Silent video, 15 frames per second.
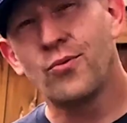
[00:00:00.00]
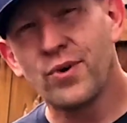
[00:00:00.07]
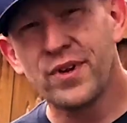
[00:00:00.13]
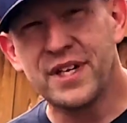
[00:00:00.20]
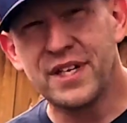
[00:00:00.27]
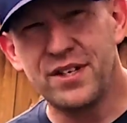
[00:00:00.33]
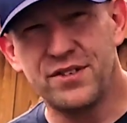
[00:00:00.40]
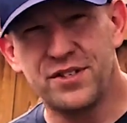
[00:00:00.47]
well
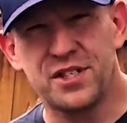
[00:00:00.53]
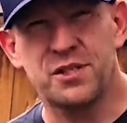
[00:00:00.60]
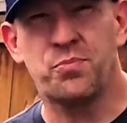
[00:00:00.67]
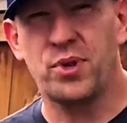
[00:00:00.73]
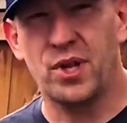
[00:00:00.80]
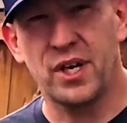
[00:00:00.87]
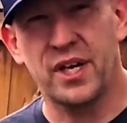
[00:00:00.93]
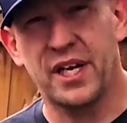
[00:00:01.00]
then you just
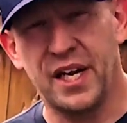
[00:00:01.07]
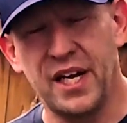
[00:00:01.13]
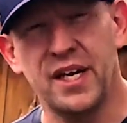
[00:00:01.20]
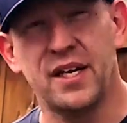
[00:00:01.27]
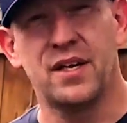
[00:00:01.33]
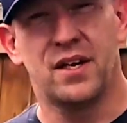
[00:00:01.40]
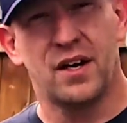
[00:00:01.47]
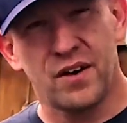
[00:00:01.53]
plug it
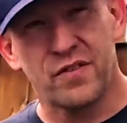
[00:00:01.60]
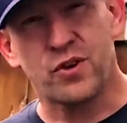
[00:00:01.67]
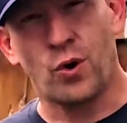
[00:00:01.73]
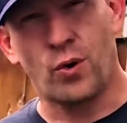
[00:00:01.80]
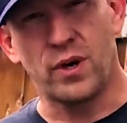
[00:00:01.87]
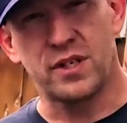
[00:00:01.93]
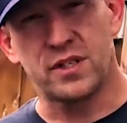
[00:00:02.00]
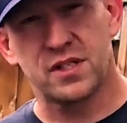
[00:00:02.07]
in, of
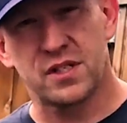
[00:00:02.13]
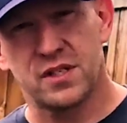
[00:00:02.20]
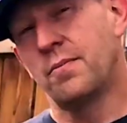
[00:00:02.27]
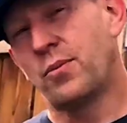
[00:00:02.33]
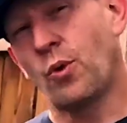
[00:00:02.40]
course.